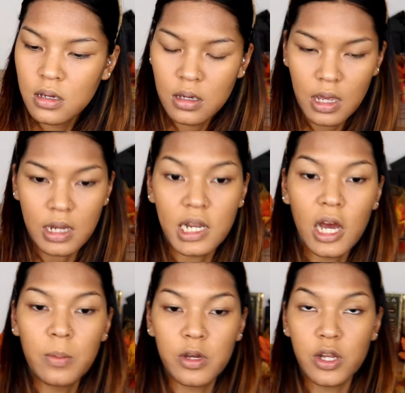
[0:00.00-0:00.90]
And now
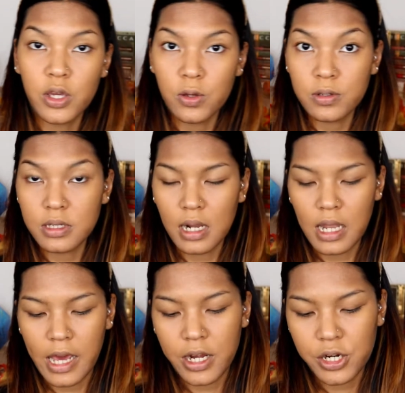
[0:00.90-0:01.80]
I'm gonna use the
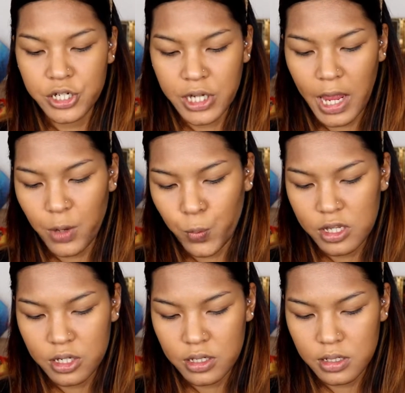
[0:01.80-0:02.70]
lighter shade,
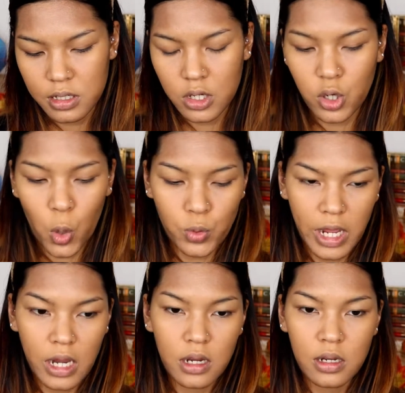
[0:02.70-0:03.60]
which is
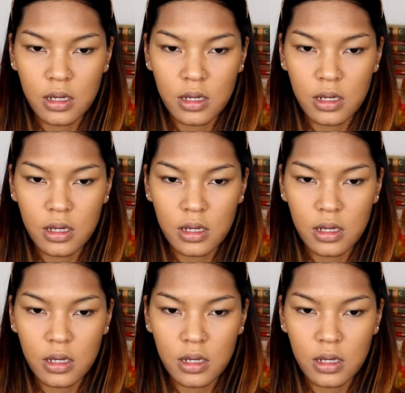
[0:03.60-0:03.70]
golden.